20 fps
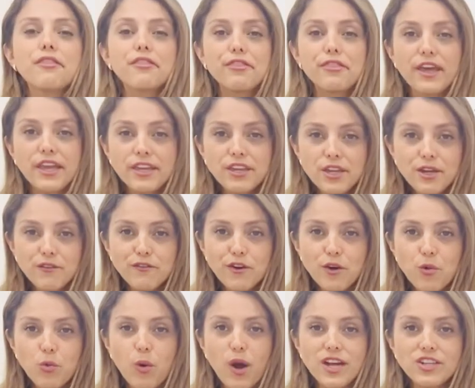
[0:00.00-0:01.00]
Thank you for
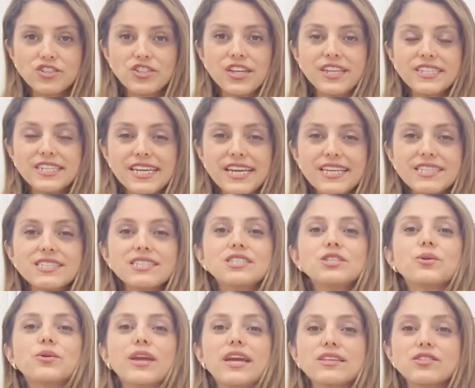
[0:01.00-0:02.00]
watching this.
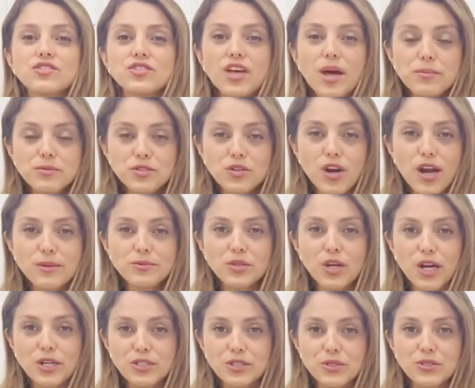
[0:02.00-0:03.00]
You can subscribe to
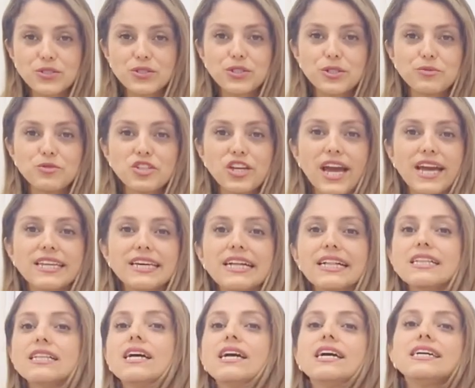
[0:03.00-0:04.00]
our YouTube
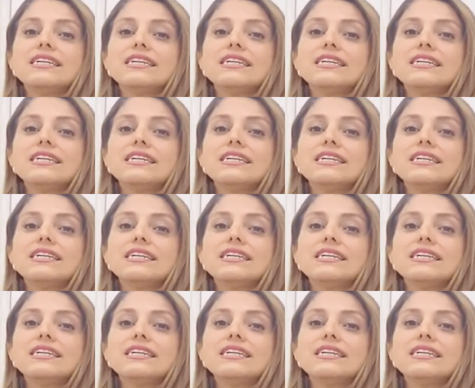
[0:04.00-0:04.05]
channel,